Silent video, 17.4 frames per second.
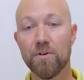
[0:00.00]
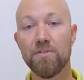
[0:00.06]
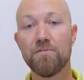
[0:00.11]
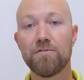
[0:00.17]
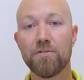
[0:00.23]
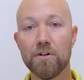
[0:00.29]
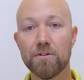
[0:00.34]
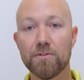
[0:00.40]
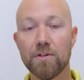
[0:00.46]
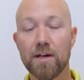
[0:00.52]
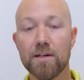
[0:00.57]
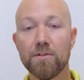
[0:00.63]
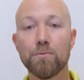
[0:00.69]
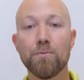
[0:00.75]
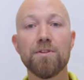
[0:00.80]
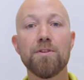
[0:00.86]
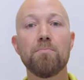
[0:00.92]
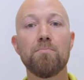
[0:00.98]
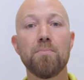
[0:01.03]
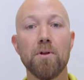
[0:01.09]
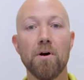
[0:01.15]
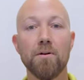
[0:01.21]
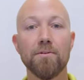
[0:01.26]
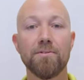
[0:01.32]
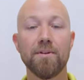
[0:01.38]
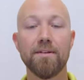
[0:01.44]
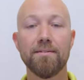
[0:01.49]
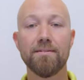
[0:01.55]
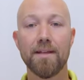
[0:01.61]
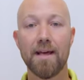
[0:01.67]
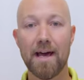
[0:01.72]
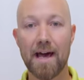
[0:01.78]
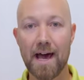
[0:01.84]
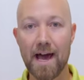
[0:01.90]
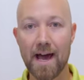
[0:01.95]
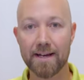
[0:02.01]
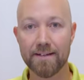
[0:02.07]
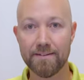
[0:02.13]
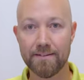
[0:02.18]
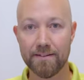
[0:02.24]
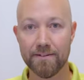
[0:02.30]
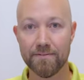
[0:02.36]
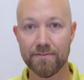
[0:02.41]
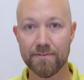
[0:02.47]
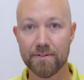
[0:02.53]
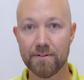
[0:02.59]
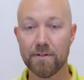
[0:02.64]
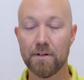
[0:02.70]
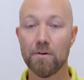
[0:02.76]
We fertilize when the plant is active,